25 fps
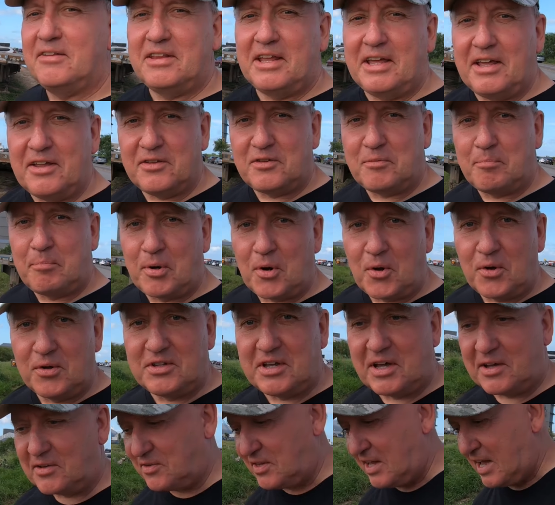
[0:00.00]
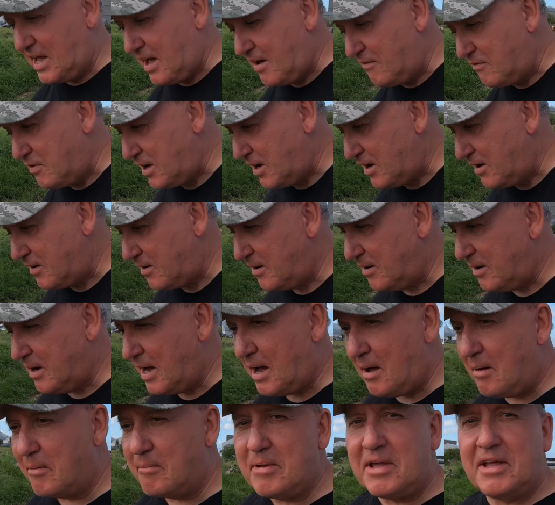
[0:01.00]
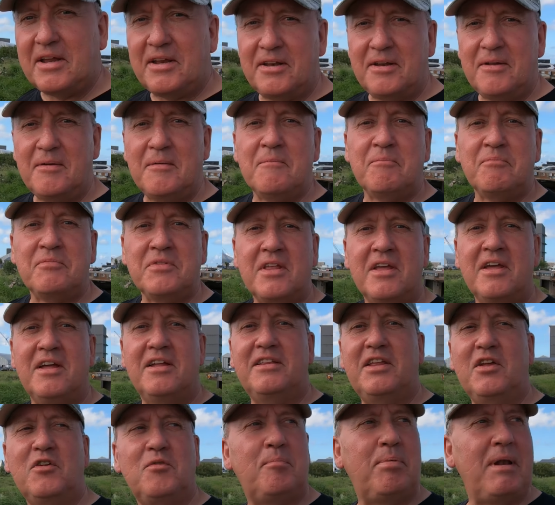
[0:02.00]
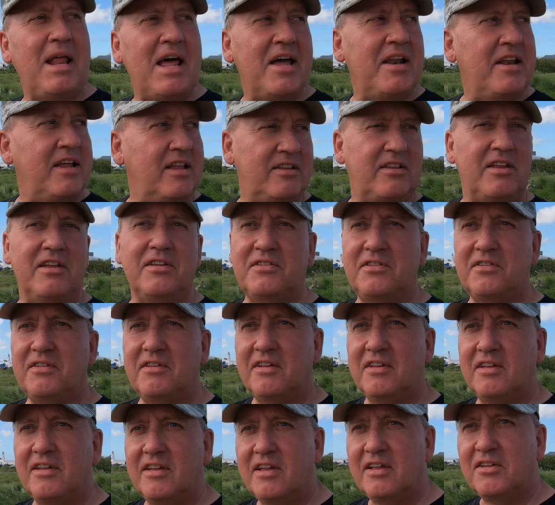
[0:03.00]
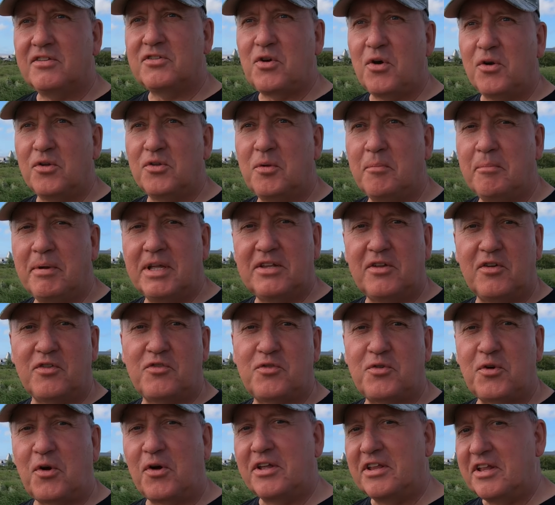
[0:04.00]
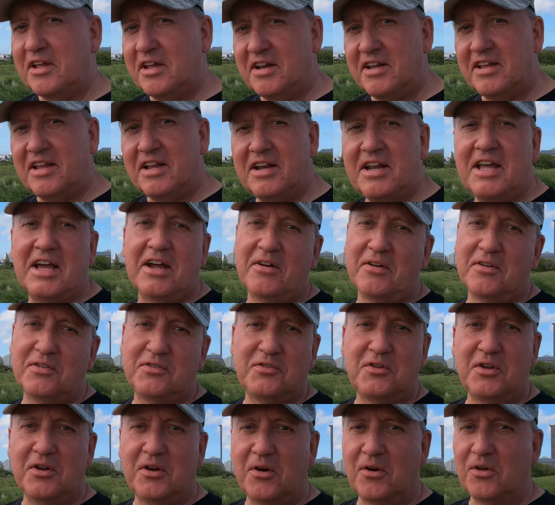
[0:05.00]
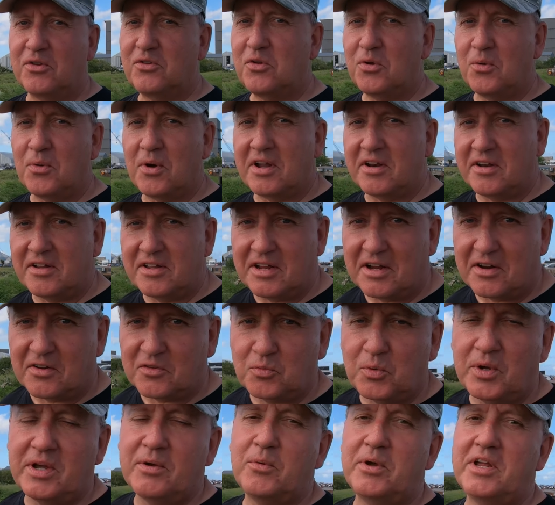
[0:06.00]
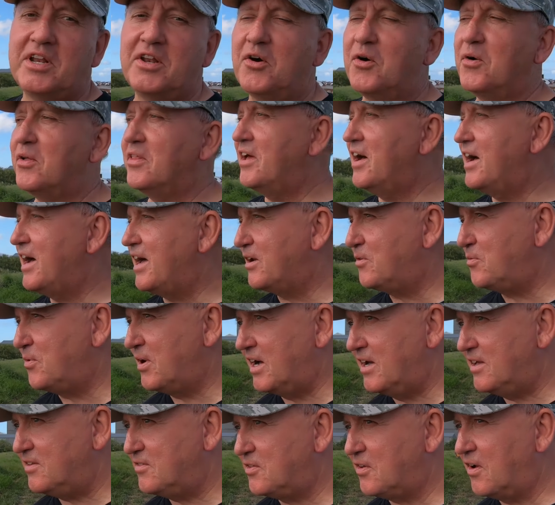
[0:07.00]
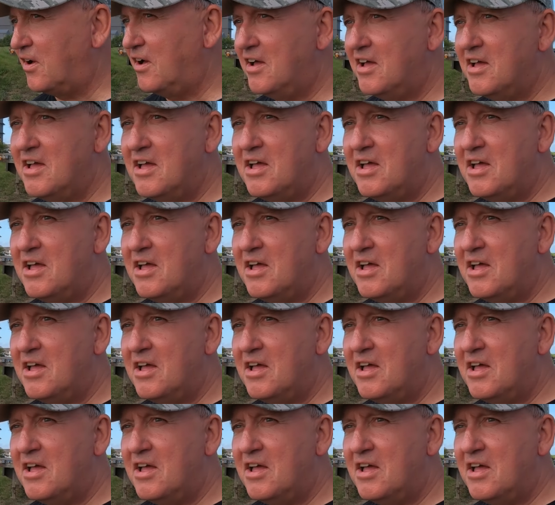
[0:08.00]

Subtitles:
these projects they have here. I mean, this planet is going to be destroyed in the nearest 200 years. We know that, right? So